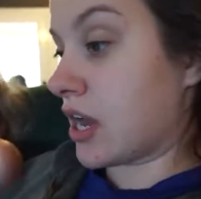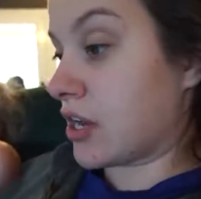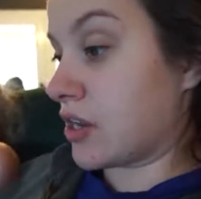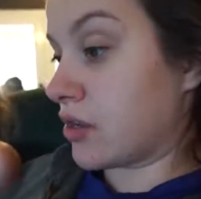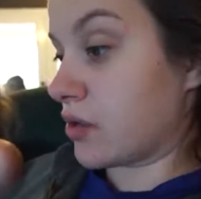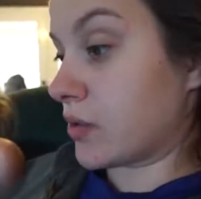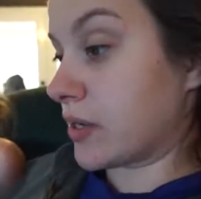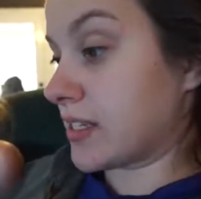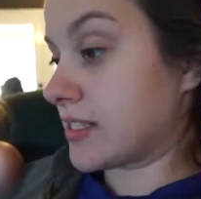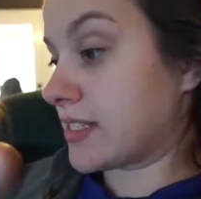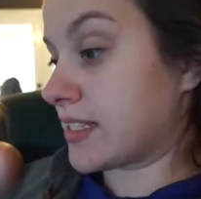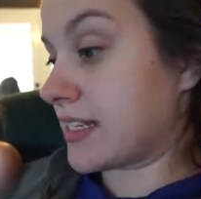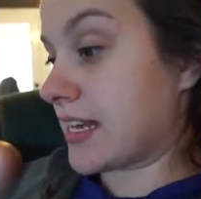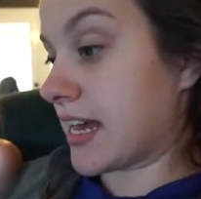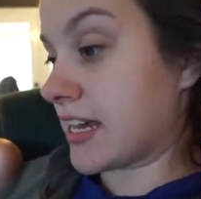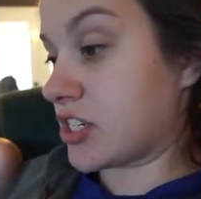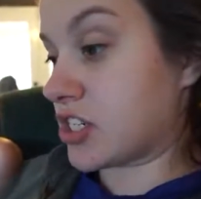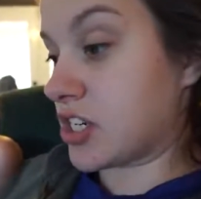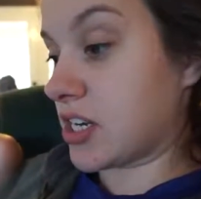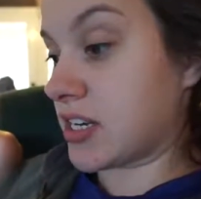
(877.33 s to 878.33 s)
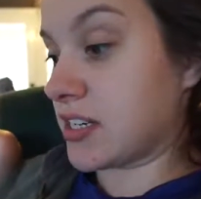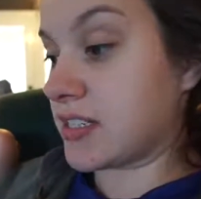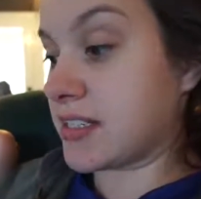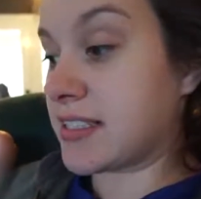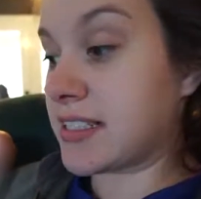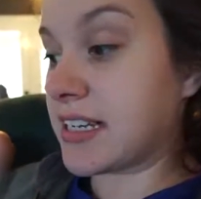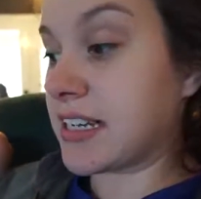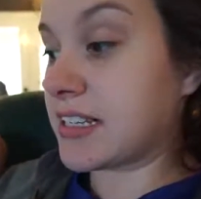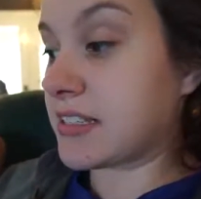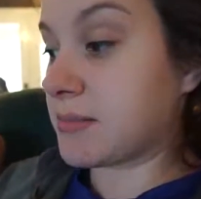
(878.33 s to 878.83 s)
noise detection
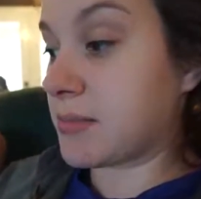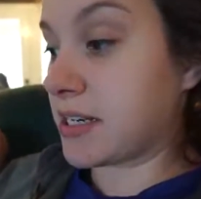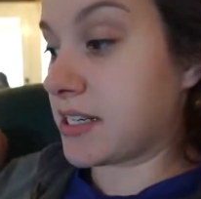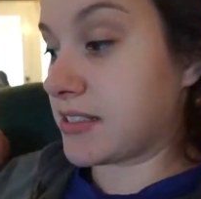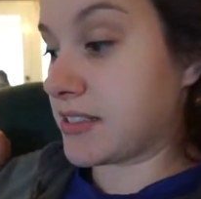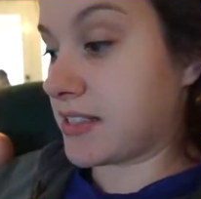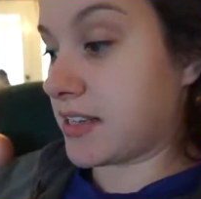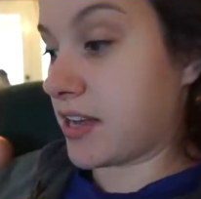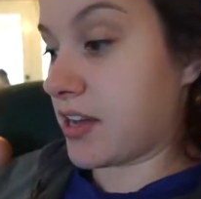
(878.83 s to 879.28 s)
6 minutes